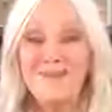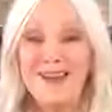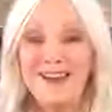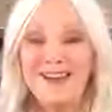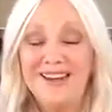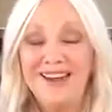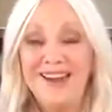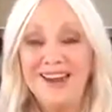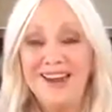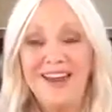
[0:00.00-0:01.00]
being
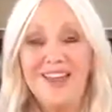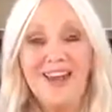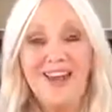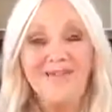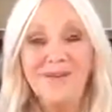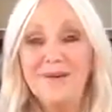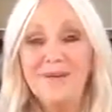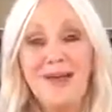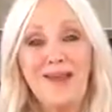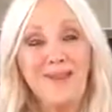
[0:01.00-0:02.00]

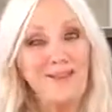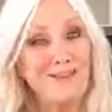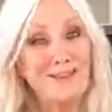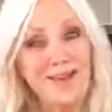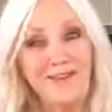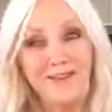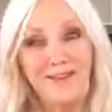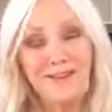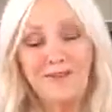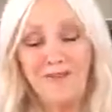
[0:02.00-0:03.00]
knows
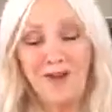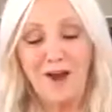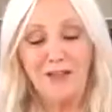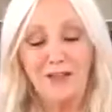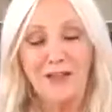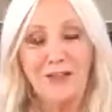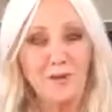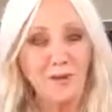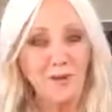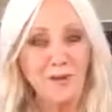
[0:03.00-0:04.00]
everything is fine and is
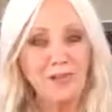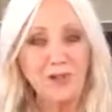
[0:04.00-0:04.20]
always